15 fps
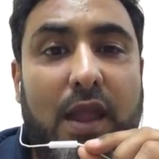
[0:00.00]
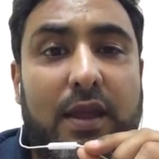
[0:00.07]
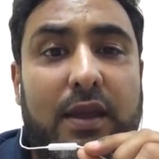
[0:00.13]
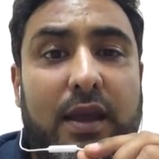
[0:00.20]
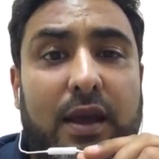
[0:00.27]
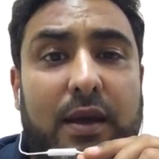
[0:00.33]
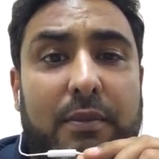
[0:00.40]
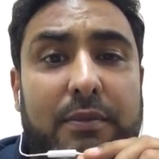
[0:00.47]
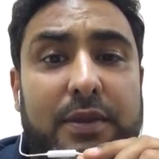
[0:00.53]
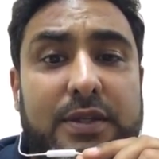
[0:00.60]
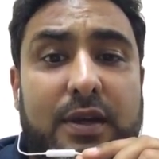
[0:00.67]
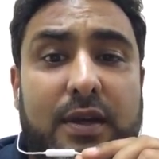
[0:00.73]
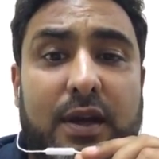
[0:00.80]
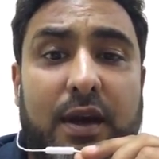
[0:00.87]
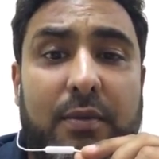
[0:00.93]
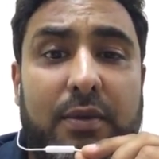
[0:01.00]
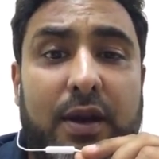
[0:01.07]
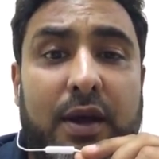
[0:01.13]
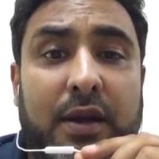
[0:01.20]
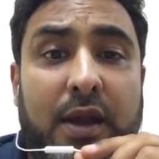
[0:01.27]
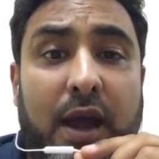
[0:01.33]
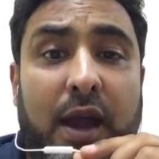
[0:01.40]
Mr.
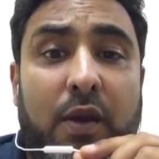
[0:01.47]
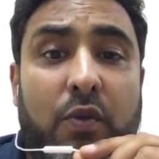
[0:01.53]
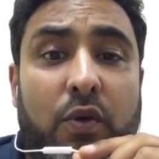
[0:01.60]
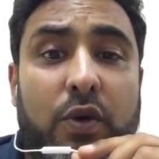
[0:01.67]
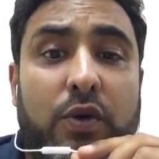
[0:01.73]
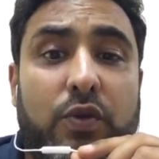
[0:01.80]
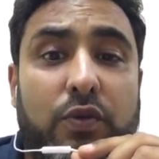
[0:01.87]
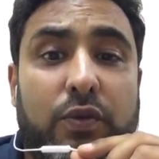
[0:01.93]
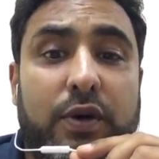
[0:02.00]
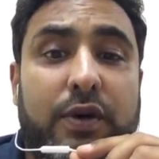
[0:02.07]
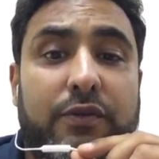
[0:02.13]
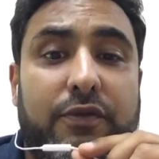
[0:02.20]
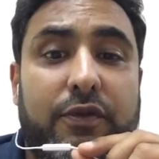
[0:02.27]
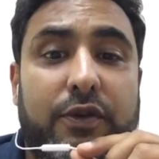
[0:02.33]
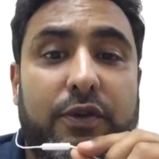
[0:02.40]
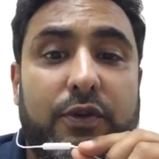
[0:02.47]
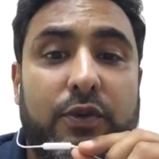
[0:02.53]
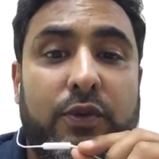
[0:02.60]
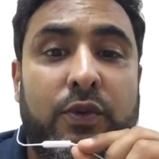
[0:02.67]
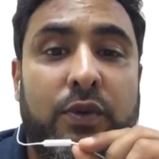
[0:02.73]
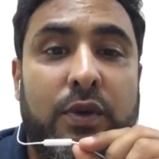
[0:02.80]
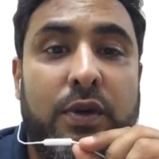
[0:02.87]
Kamran, I want to work for you,